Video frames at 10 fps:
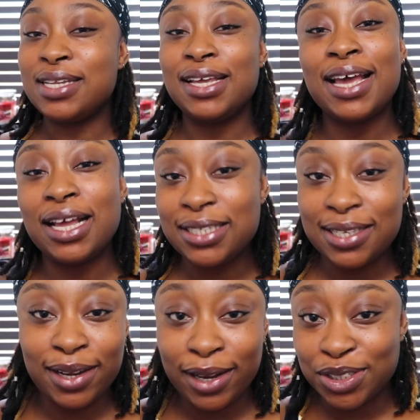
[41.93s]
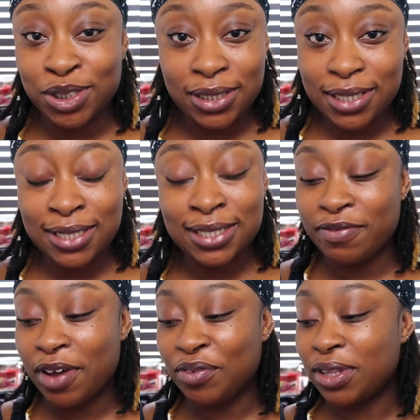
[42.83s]
was gonna get into the logistics
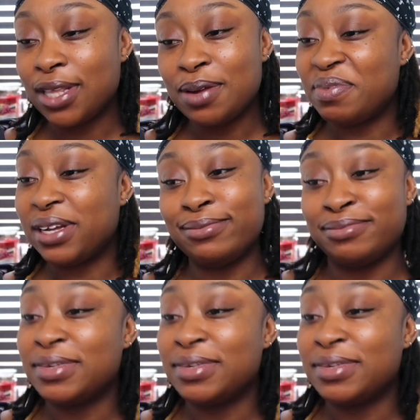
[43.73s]
of everything but